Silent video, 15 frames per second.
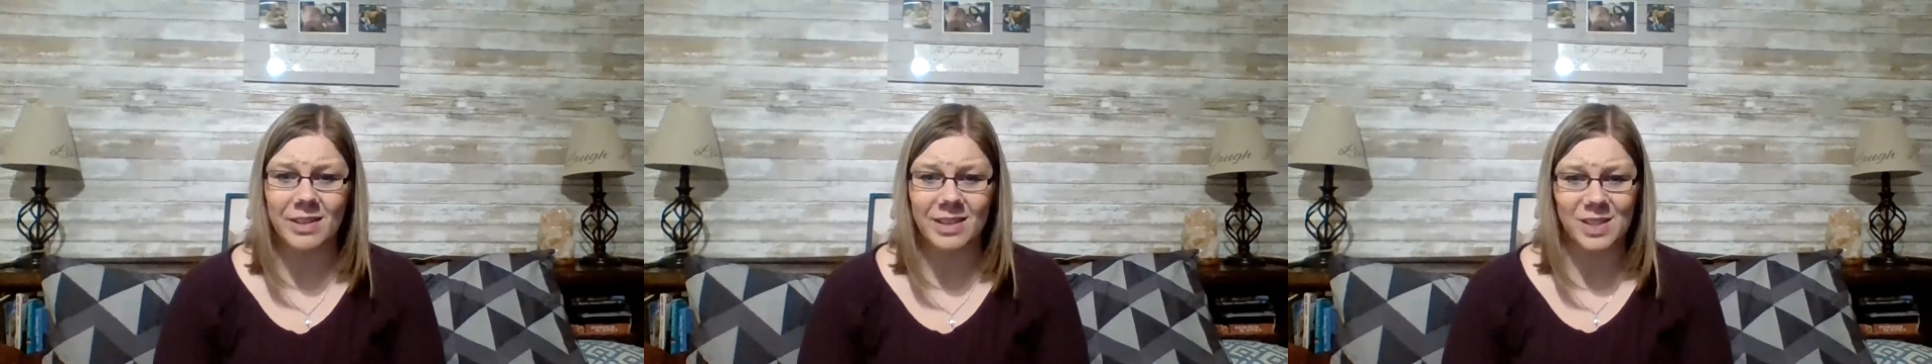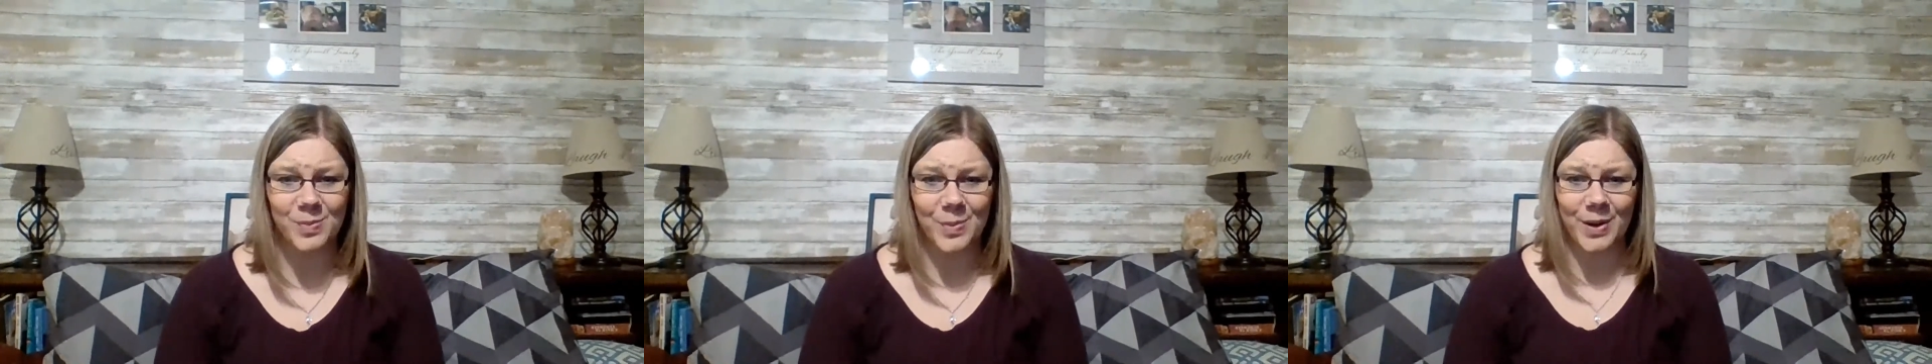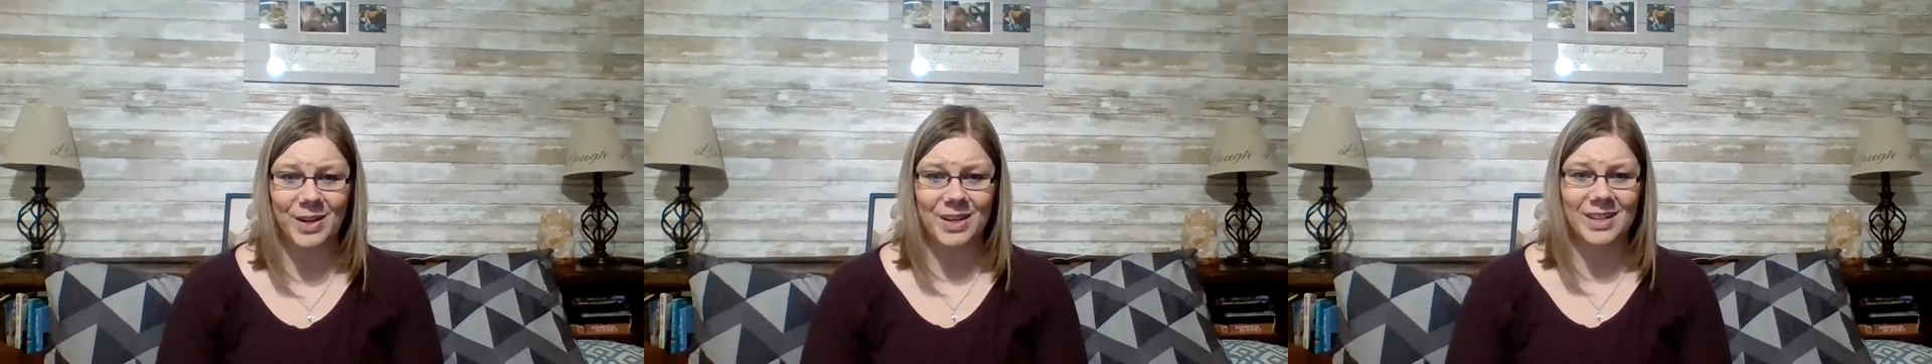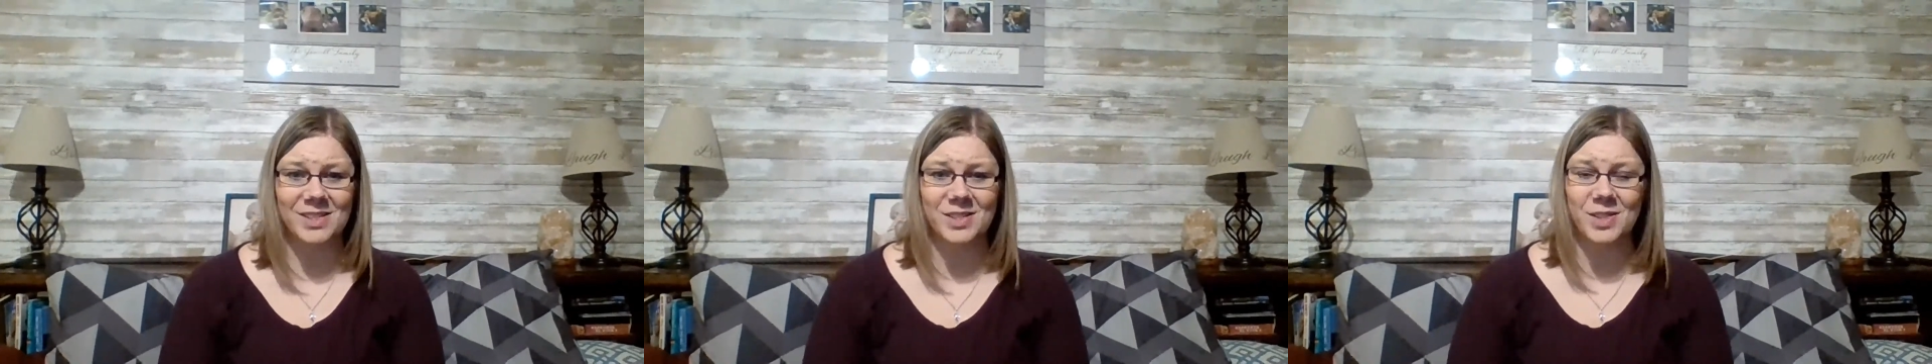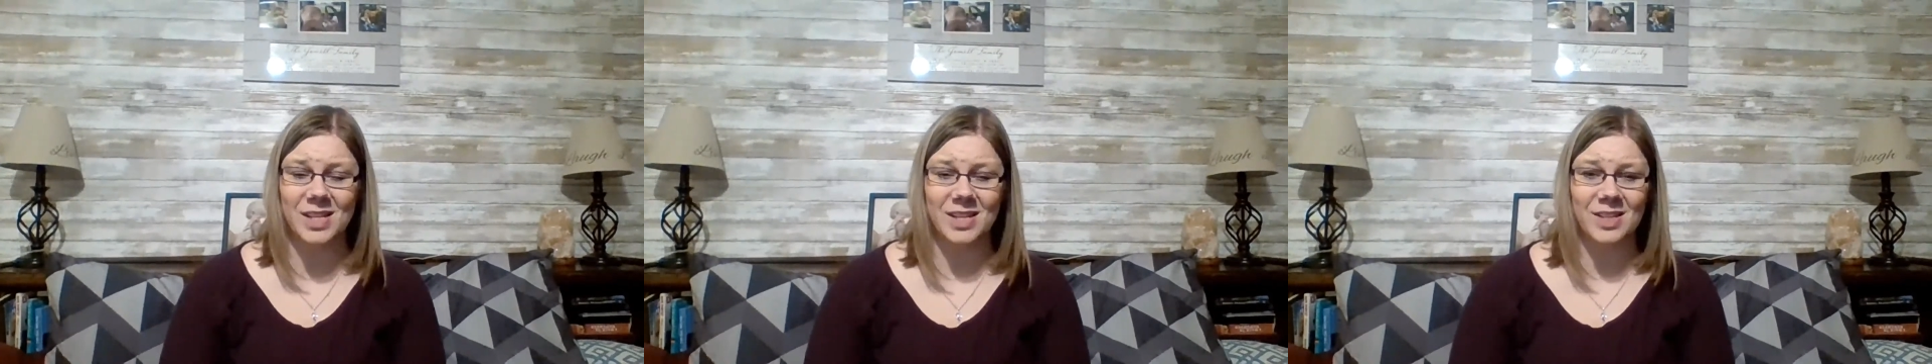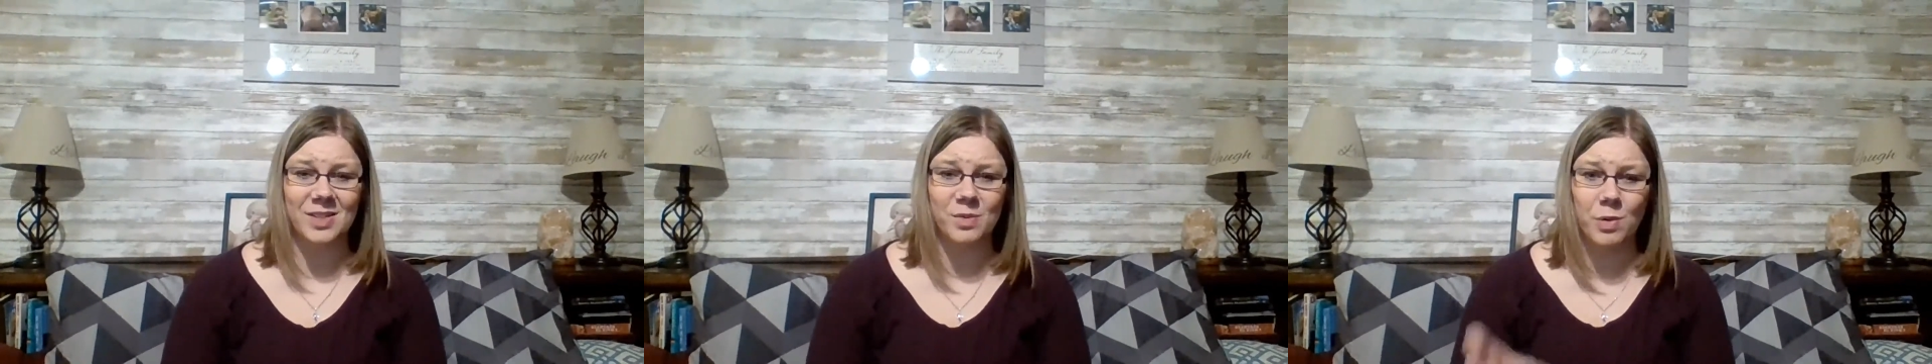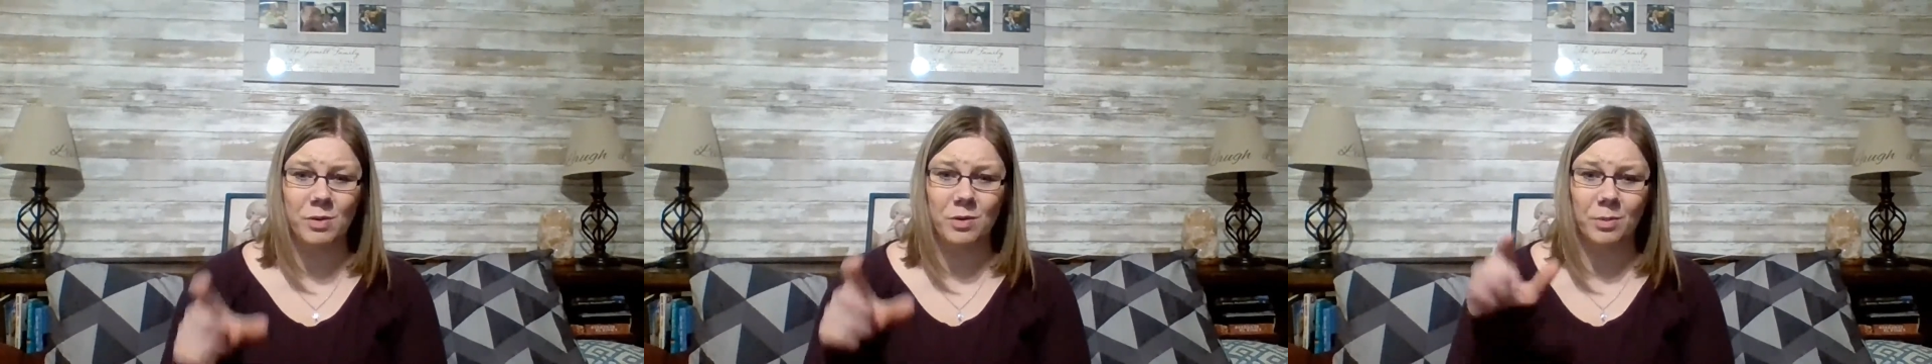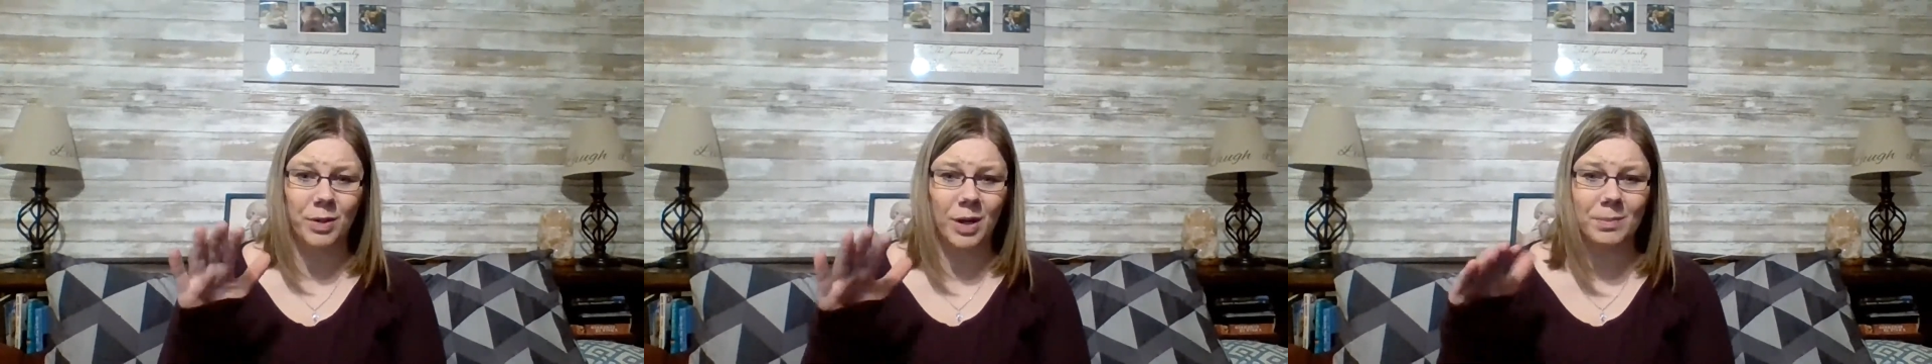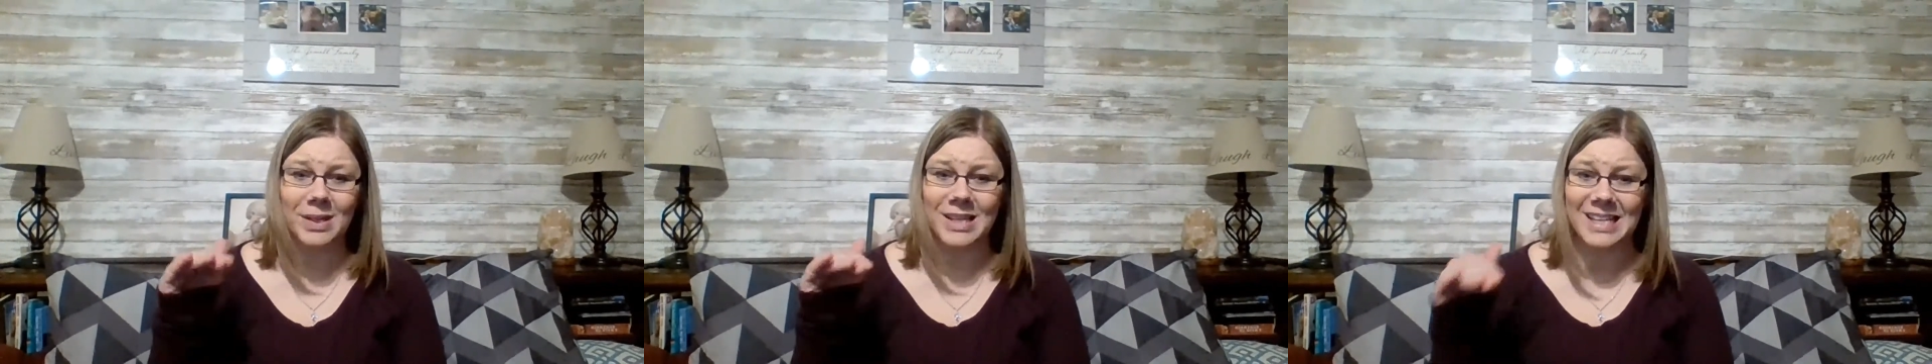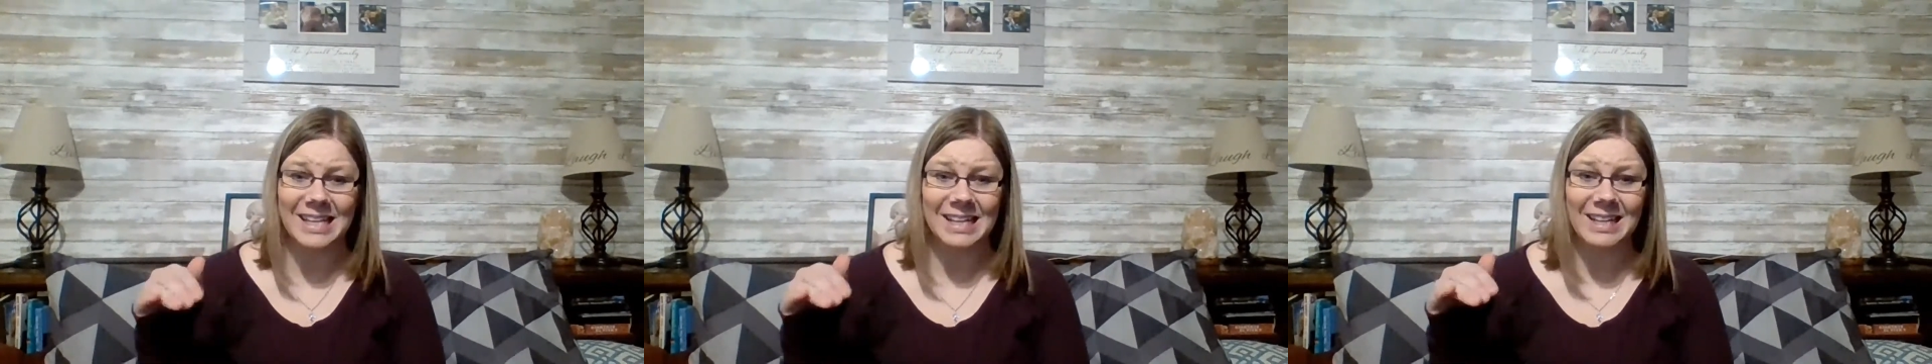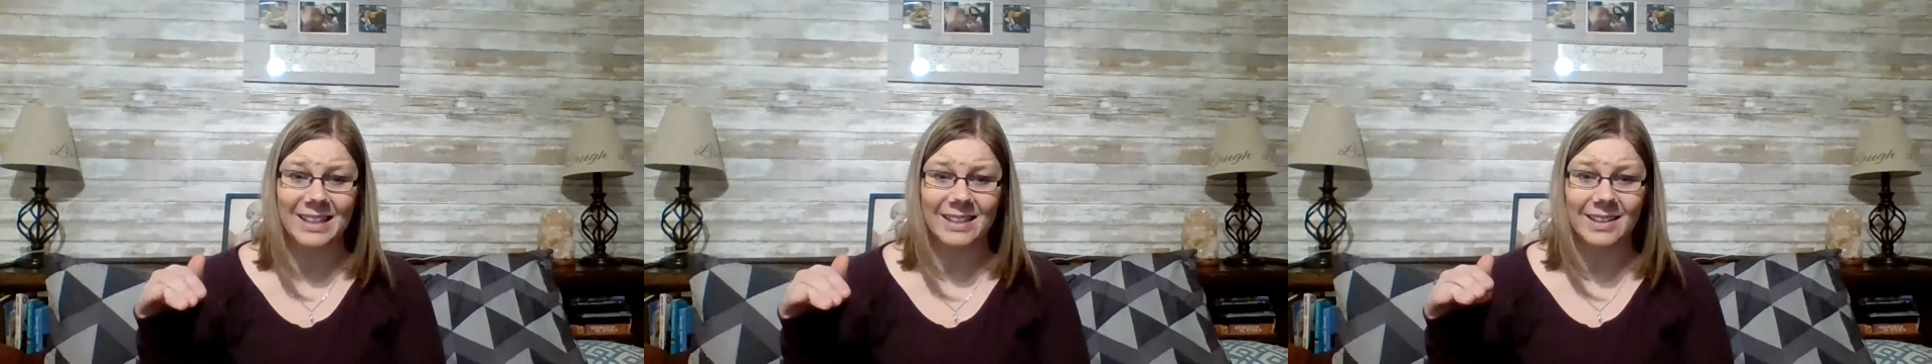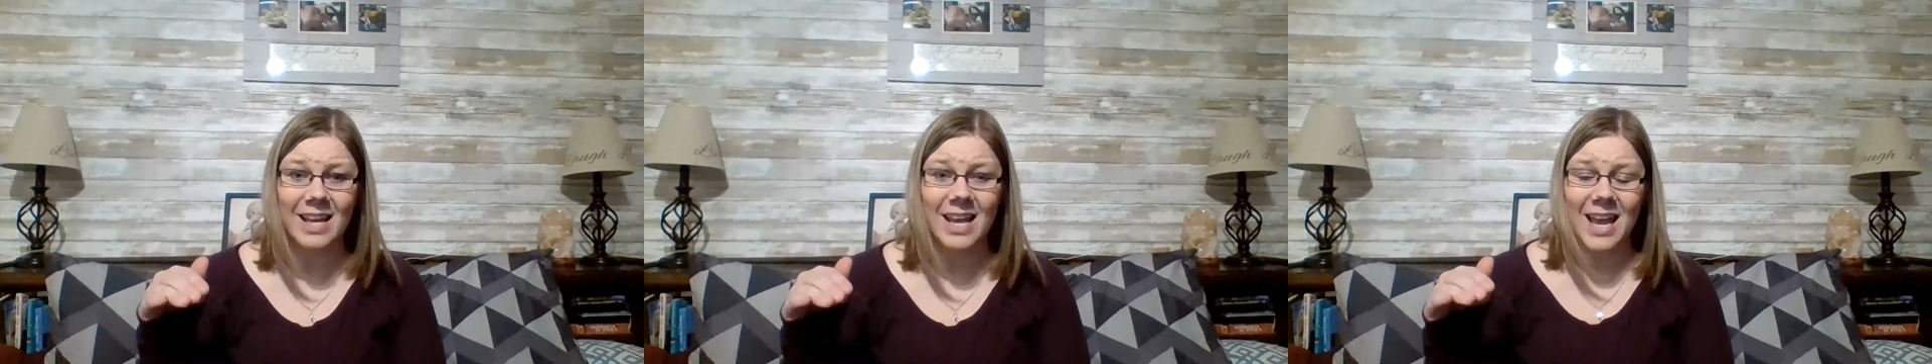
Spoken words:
experienced since we were probably young.